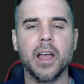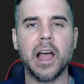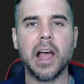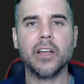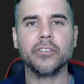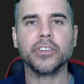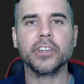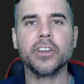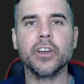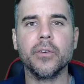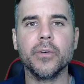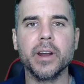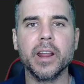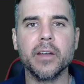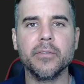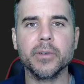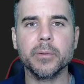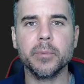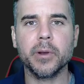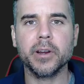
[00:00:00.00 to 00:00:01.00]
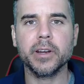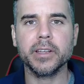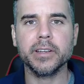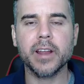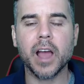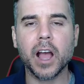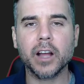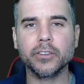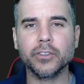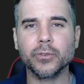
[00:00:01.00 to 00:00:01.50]
How's it going, everybody?
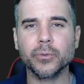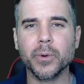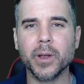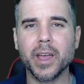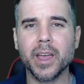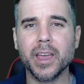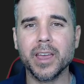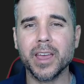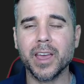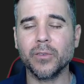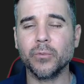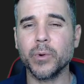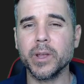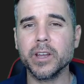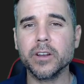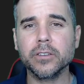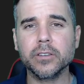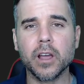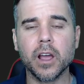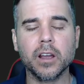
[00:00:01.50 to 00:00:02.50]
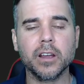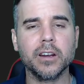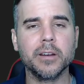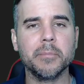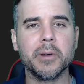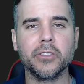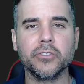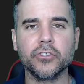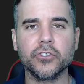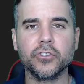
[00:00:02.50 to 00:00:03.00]
Dr. Ray, and we are talking
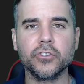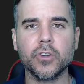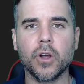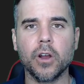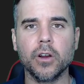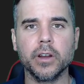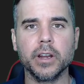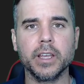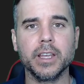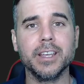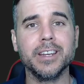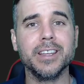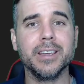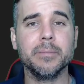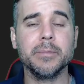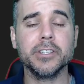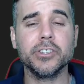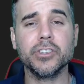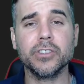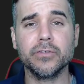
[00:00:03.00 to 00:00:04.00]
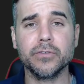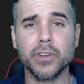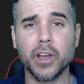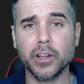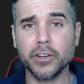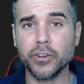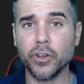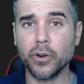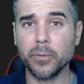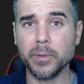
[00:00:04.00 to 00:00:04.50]
about starting an image in
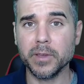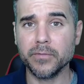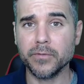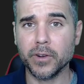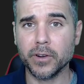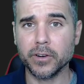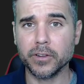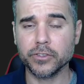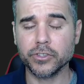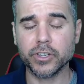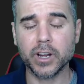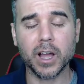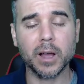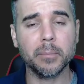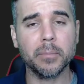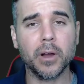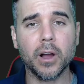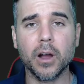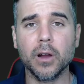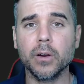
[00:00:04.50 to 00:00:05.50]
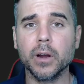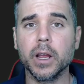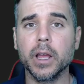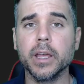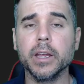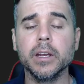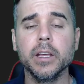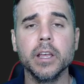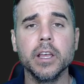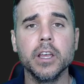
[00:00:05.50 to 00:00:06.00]
Adobe Photoshop. All
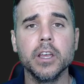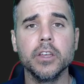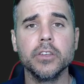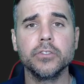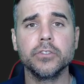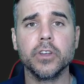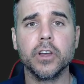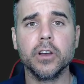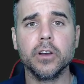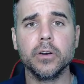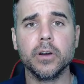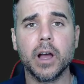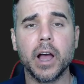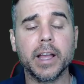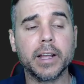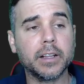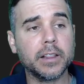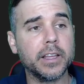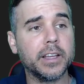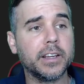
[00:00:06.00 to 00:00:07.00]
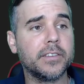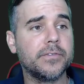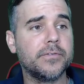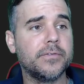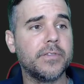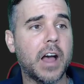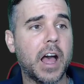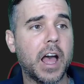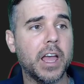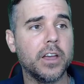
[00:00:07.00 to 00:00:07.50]
right, so I clicked
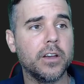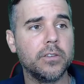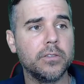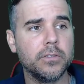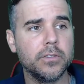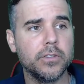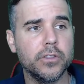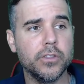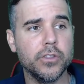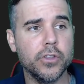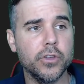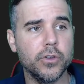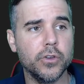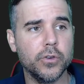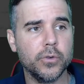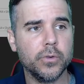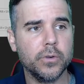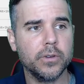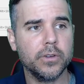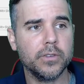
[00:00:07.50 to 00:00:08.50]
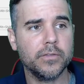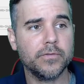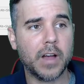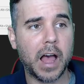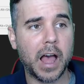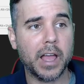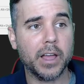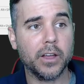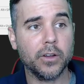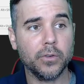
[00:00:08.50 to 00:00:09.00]
File, New,
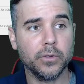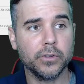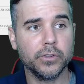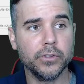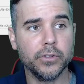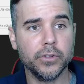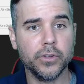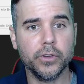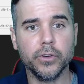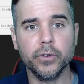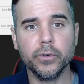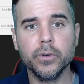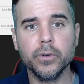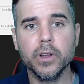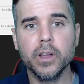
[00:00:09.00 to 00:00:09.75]
File, New.